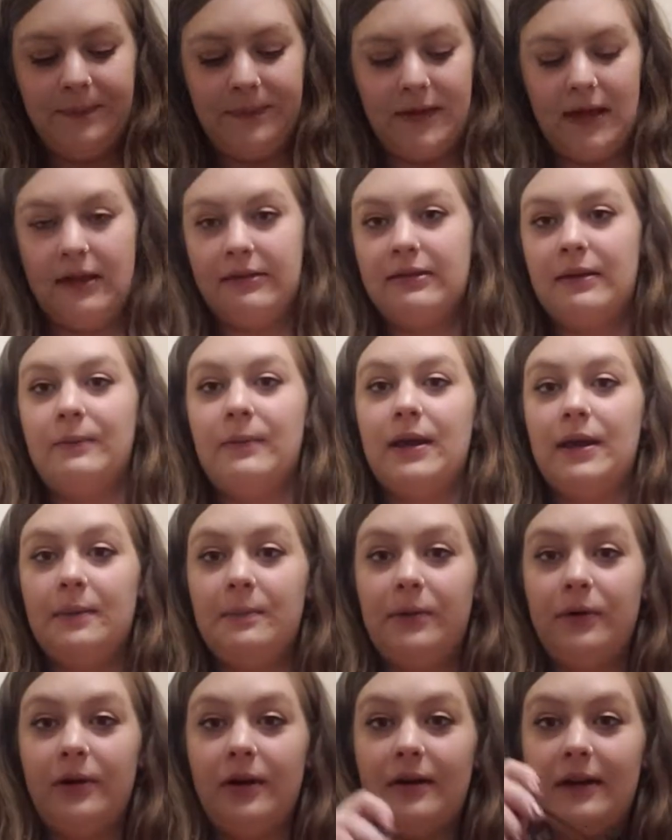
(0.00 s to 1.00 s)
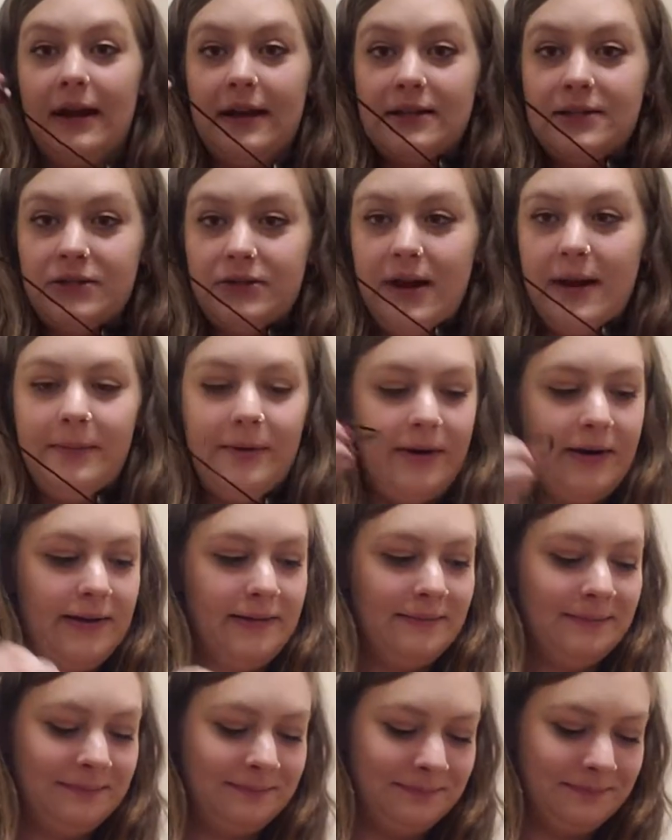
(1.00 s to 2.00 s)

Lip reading: And then we can put our neck strap on